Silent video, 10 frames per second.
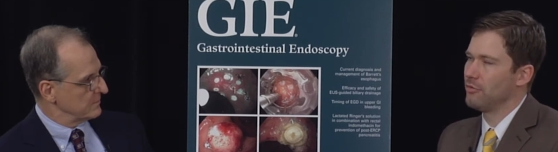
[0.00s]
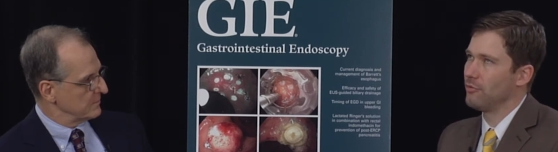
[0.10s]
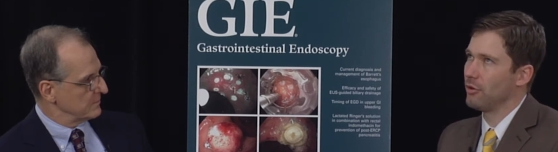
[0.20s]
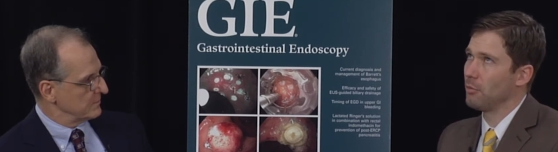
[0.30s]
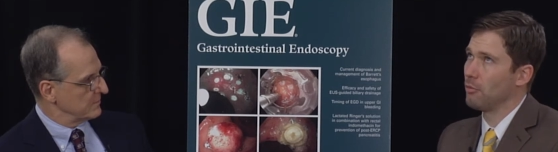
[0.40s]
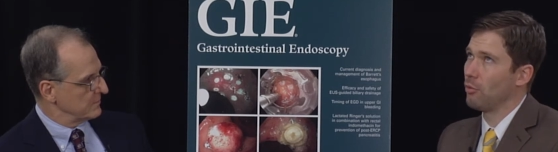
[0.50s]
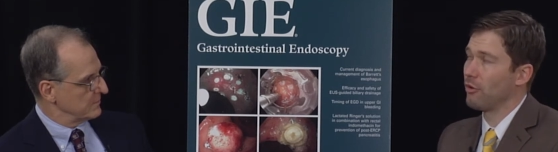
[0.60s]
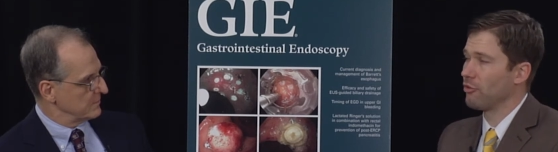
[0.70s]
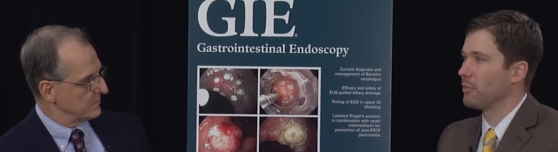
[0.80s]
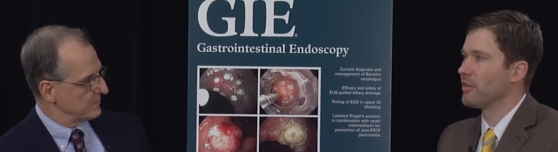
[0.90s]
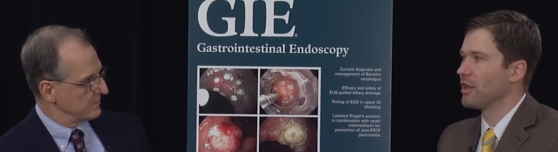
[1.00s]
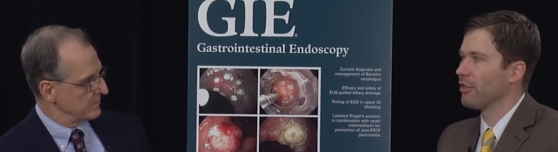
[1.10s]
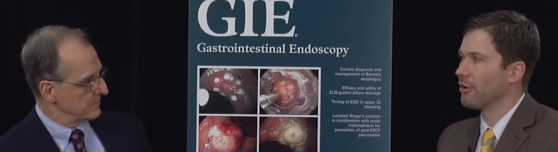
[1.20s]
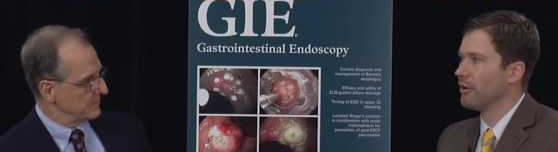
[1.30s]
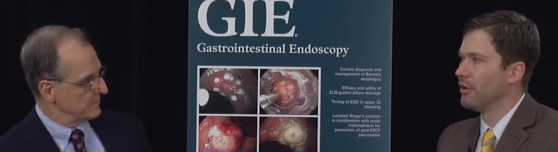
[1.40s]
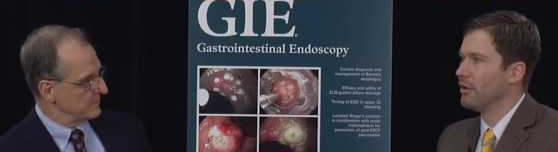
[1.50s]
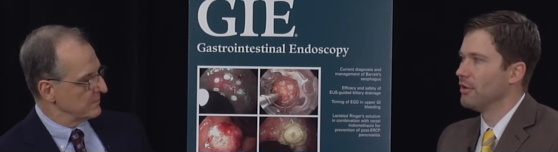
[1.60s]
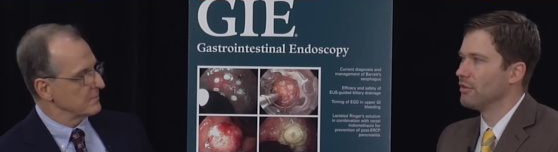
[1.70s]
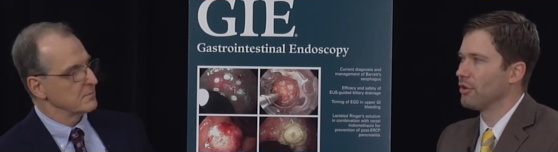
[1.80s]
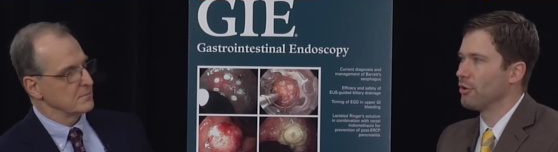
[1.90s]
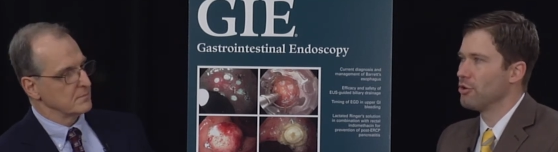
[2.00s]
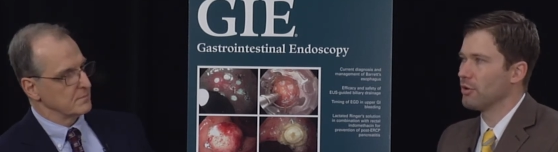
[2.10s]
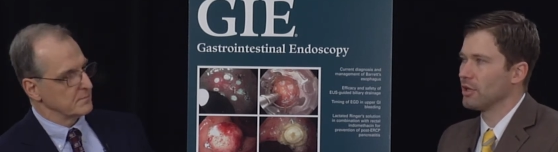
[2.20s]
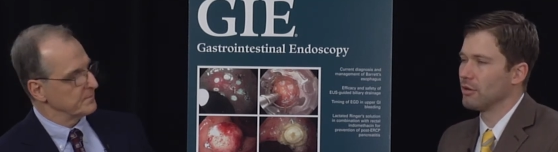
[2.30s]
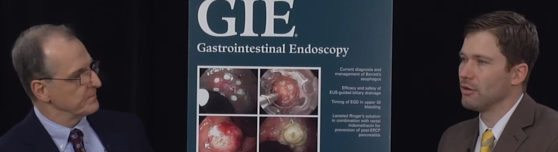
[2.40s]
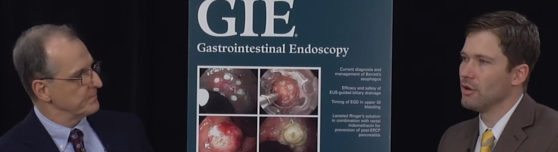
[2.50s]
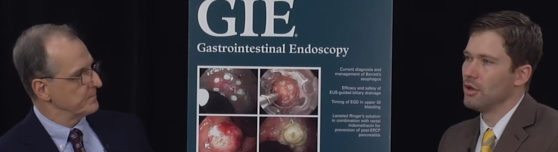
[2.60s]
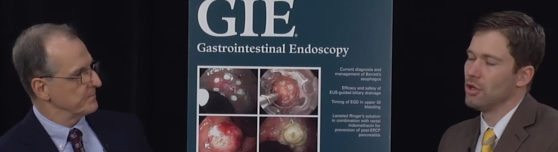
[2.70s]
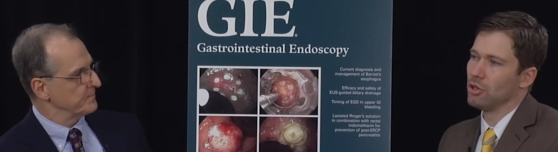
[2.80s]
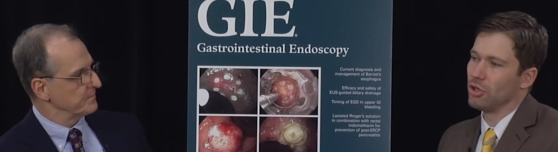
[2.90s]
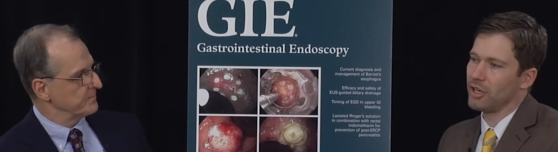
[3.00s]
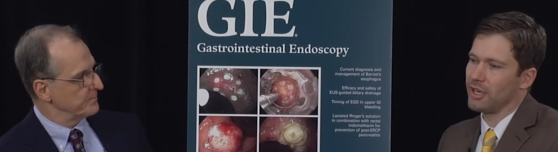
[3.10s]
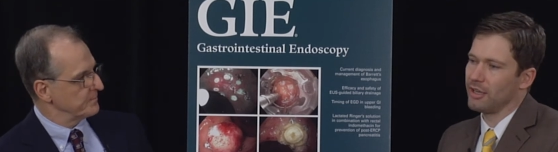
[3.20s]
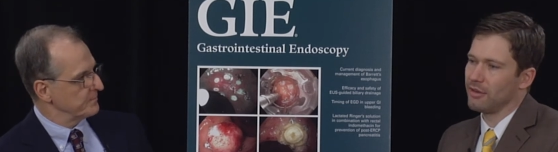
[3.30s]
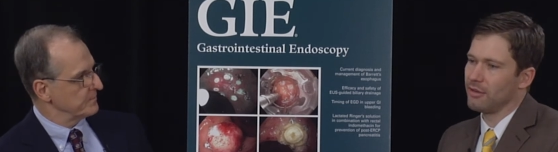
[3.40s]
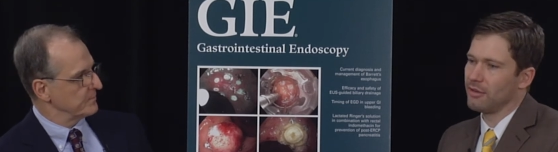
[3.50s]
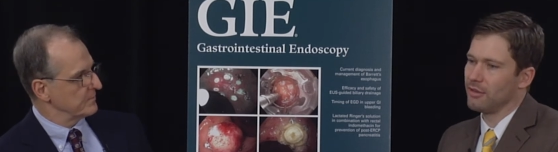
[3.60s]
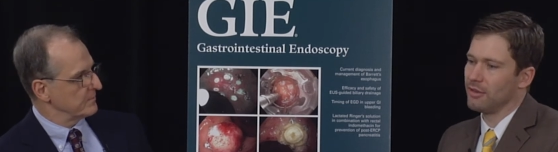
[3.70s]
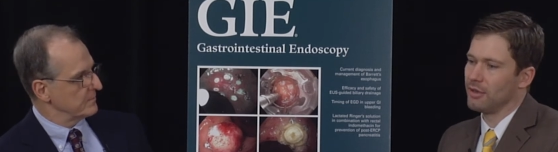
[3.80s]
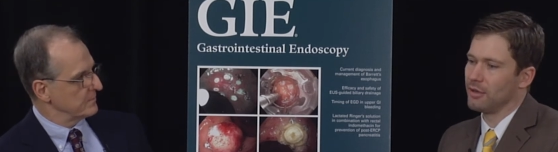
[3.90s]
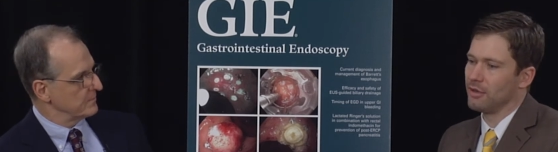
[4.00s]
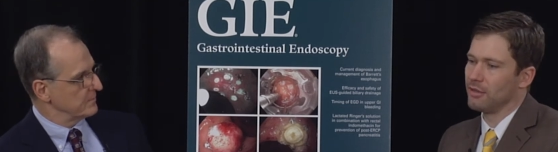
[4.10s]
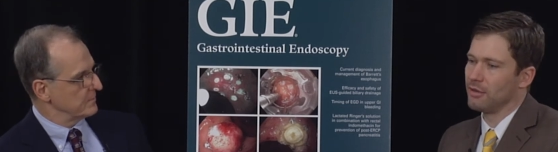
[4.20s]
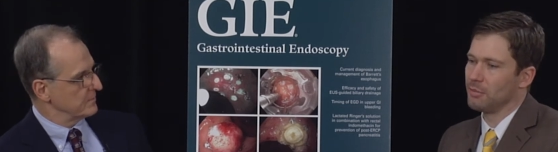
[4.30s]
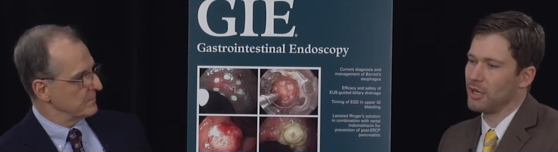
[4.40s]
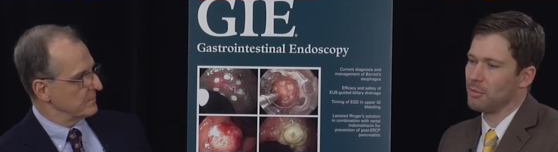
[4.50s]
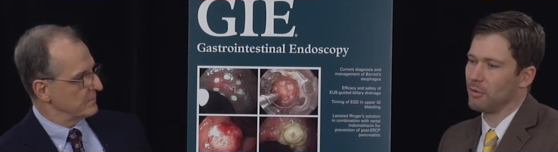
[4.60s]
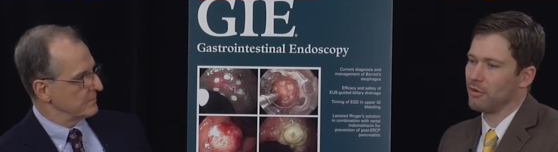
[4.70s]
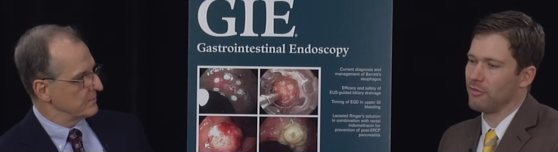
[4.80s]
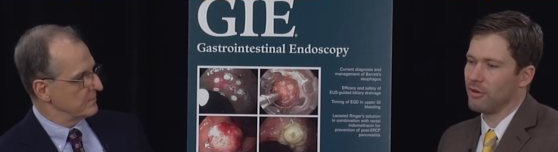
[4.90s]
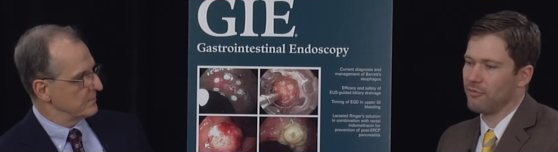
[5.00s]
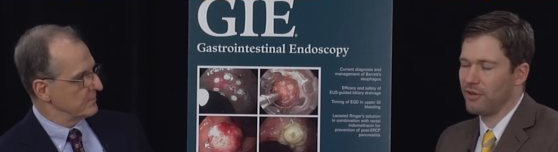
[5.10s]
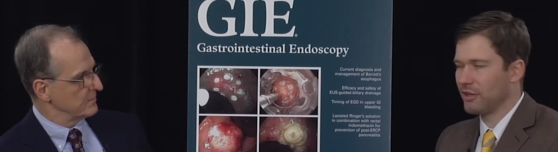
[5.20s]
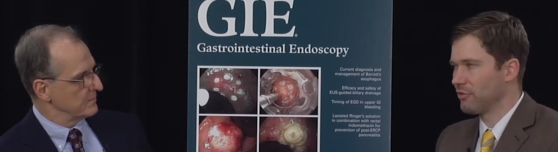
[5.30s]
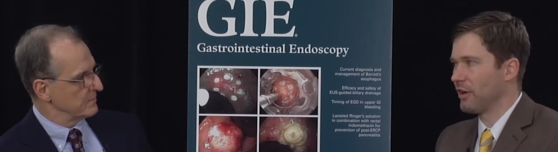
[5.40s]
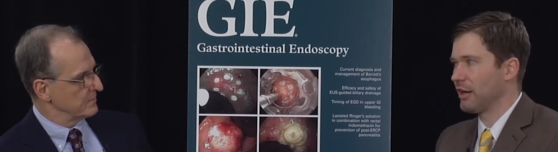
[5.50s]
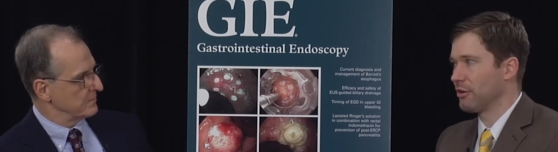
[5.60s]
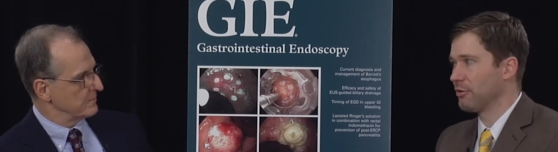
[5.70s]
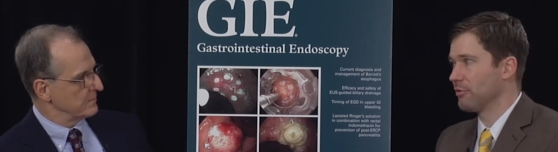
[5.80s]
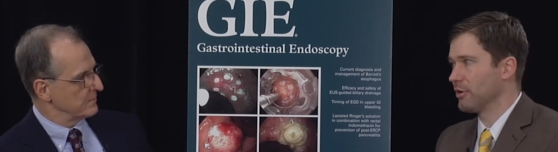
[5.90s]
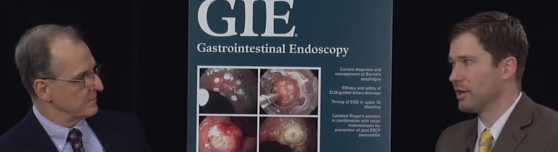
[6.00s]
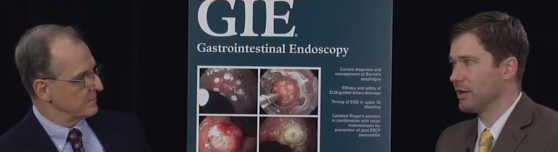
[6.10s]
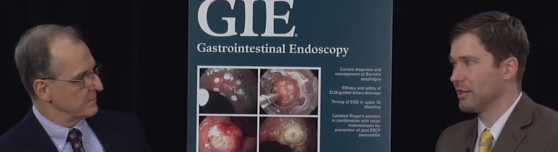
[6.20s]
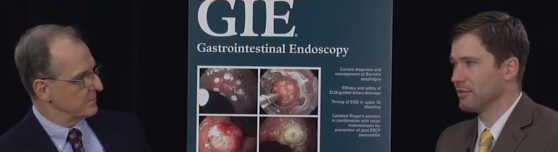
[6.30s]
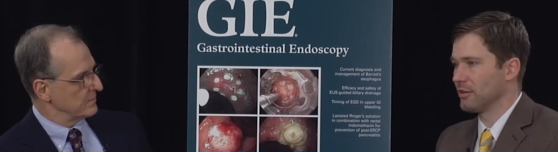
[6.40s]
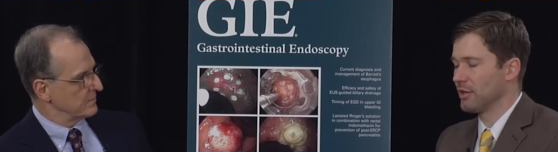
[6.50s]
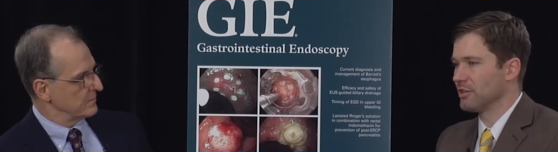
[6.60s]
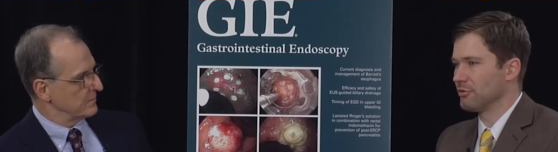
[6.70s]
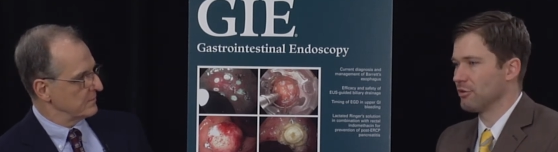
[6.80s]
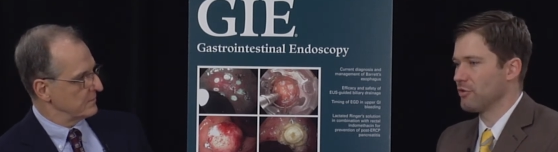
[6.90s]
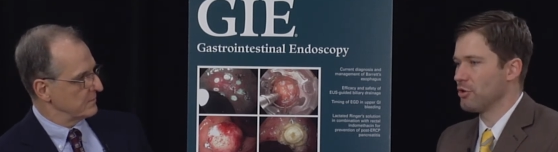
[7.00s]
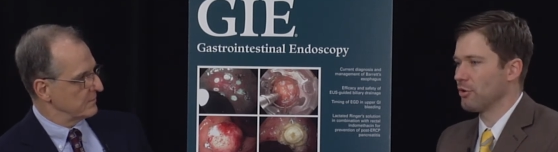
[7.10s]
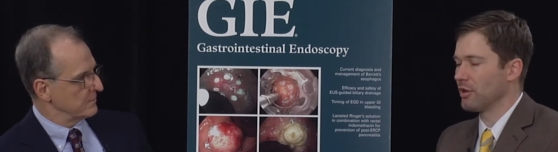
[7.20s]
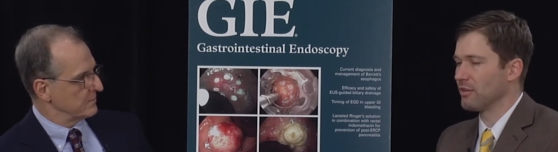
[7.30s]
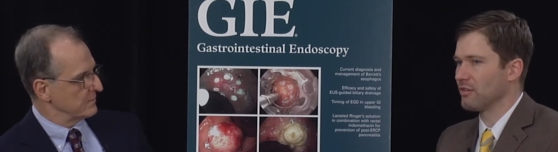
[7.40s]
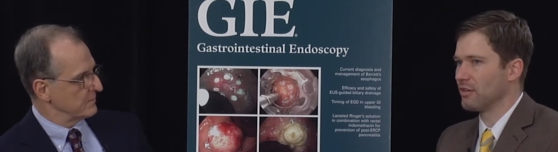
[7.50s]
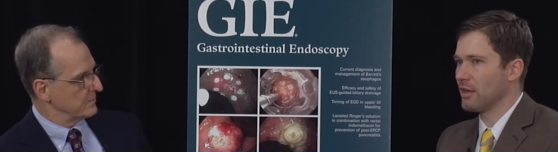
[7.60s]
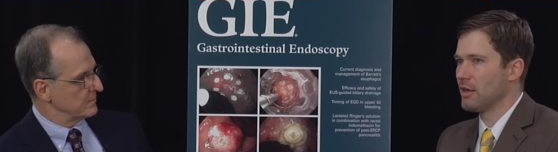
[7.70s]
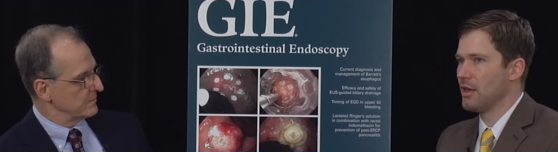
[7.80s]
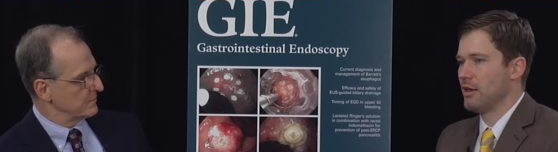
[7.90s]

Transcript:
Speaker 1: from one from the other. So you can look at the the paper at, at face value uh, as the as a reviewer and see